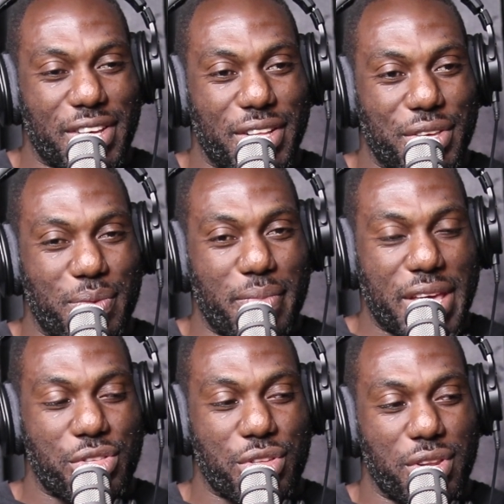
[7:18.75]
in
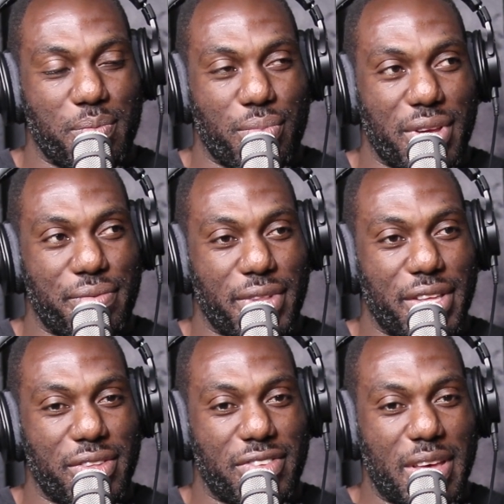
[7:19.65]
particular, you mentioned
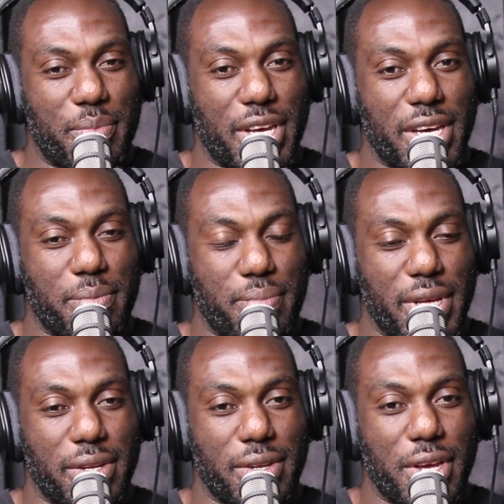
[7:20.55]
it briefly at the
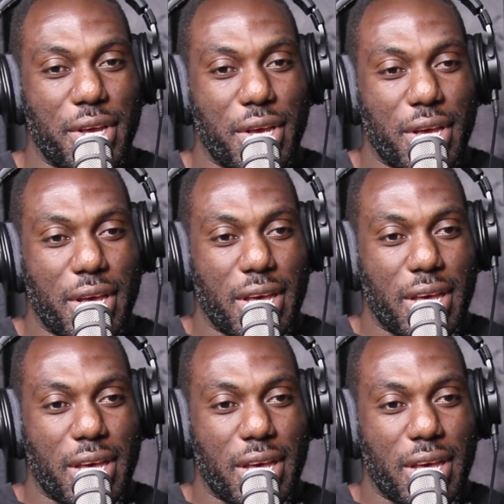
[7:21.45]
seminar, but